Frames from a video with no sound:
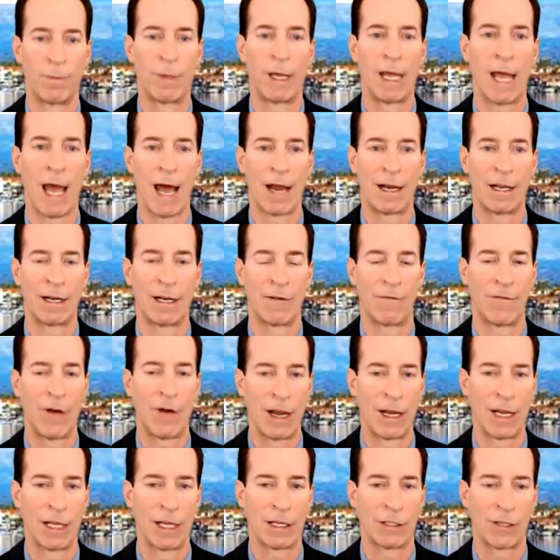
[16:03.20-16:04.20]
be adding a
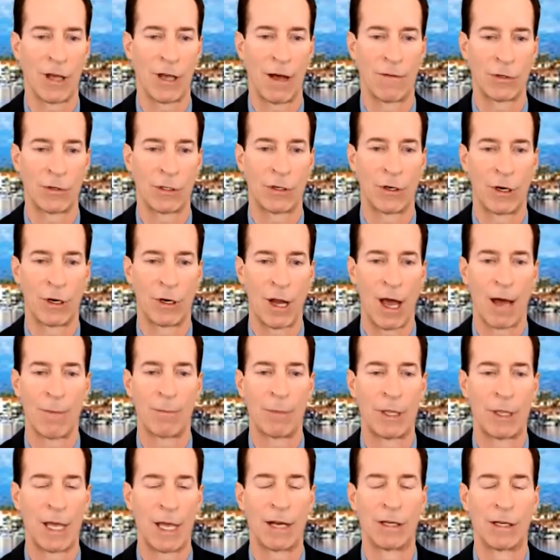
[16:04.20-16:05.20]
finance officer or not,
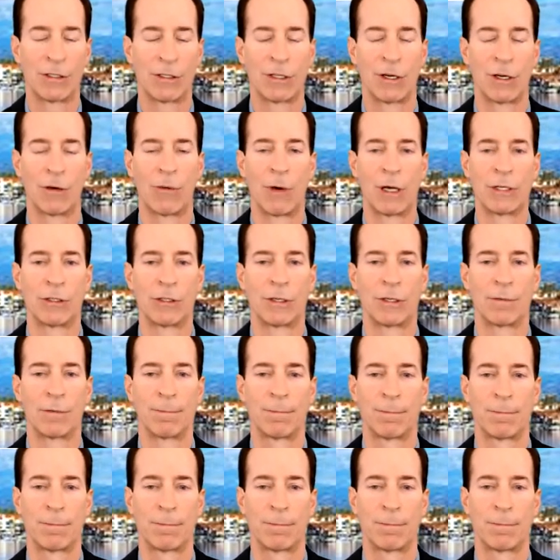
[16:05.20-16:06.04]
but that is the question.